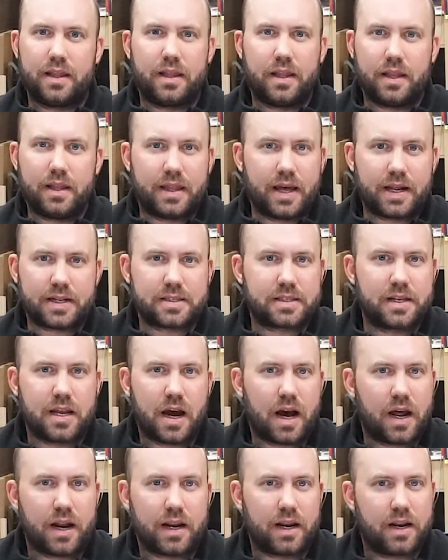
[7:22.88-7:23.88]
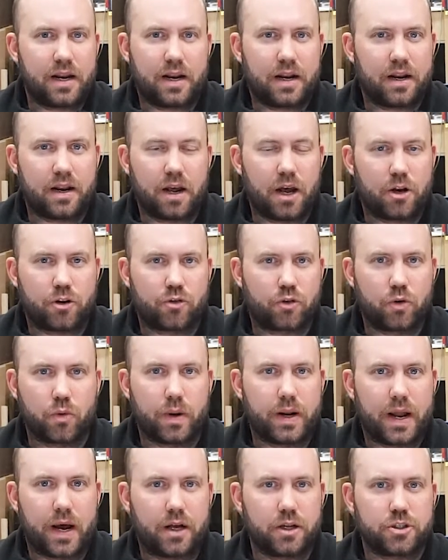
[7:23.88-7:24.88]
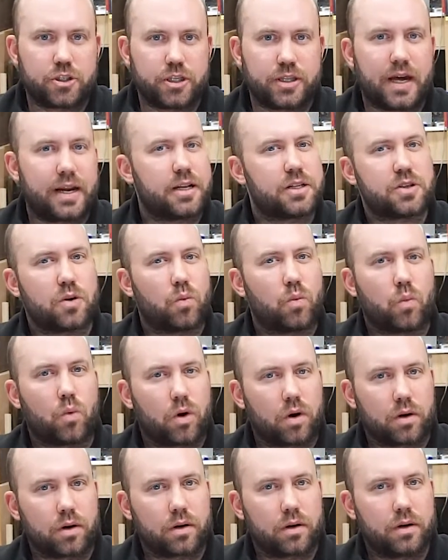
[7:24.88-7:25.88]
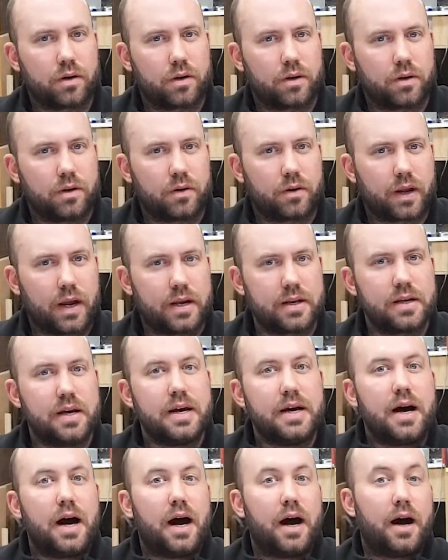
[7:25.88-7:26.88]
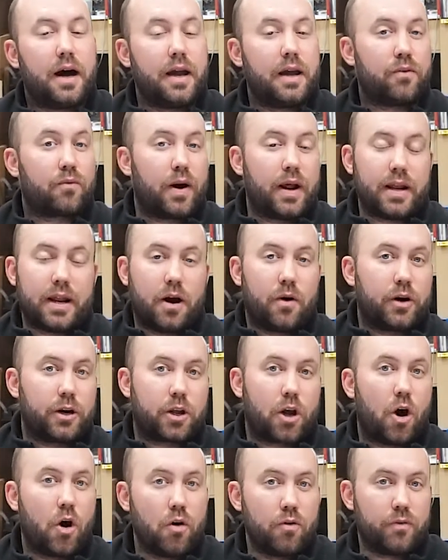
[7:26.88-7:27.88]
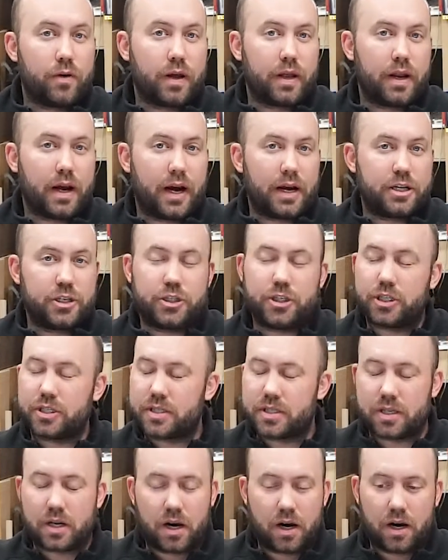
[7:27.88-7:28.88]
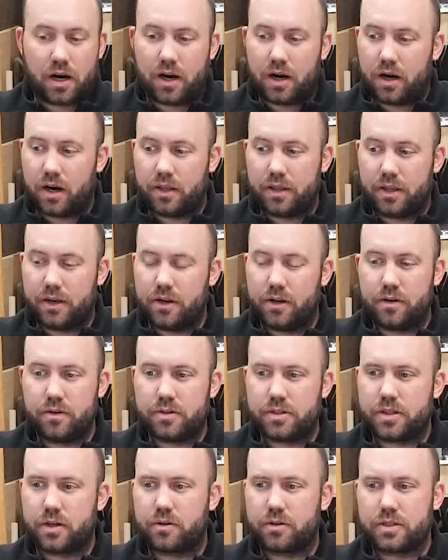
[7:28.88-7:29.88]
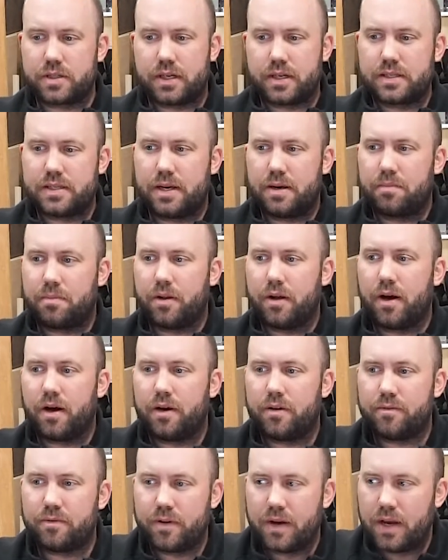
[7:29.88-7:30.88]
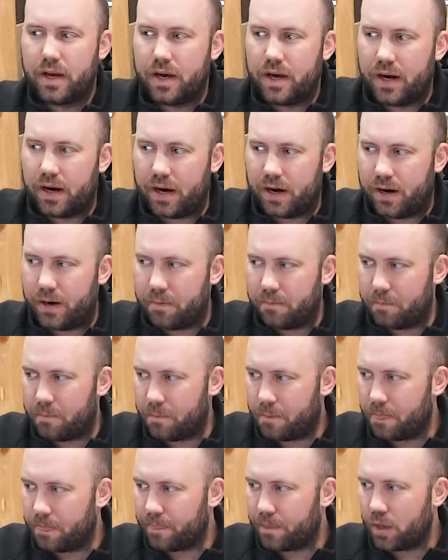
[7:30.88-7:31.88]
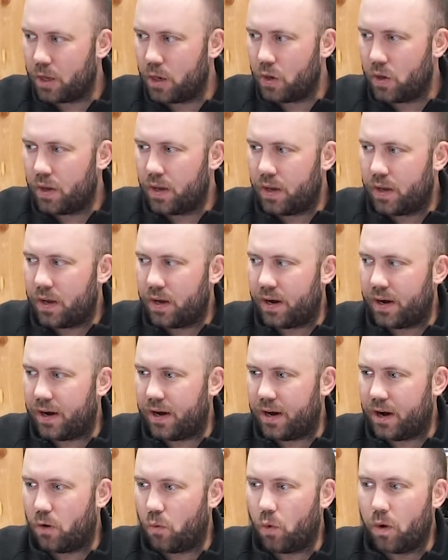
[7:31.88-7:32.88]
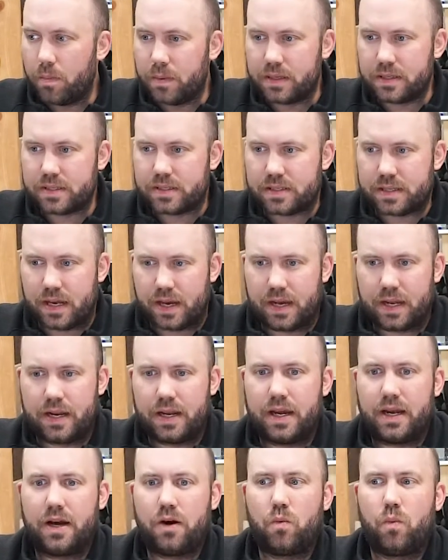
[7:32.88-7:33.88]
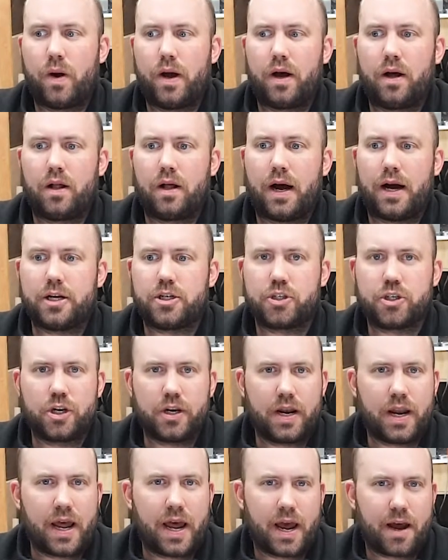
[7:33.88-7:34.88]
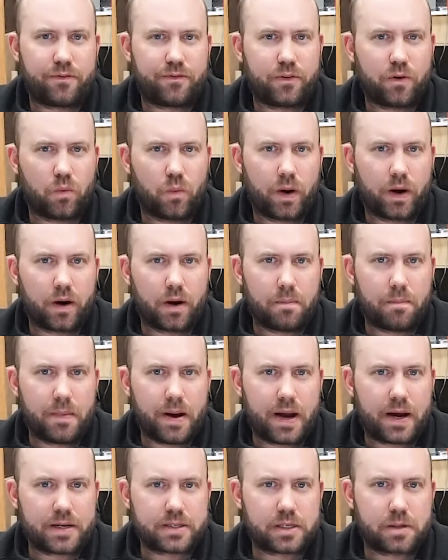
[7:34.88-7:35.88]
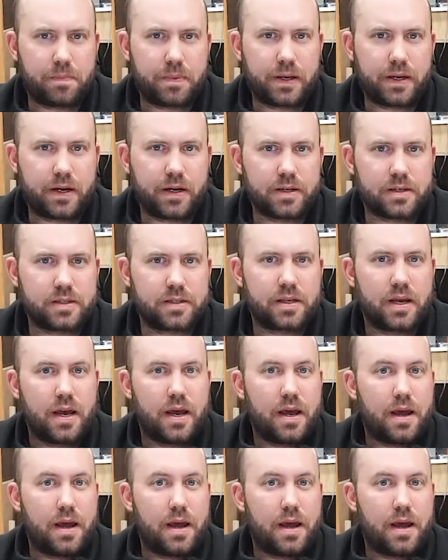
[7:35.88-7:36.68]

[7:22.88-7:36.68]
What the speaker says: That's not a true analogy. That doesn't work. Okay. Right now in COVID, I just saw on the news there was an example of a woman said, well, I shouldn't have to wear a mask because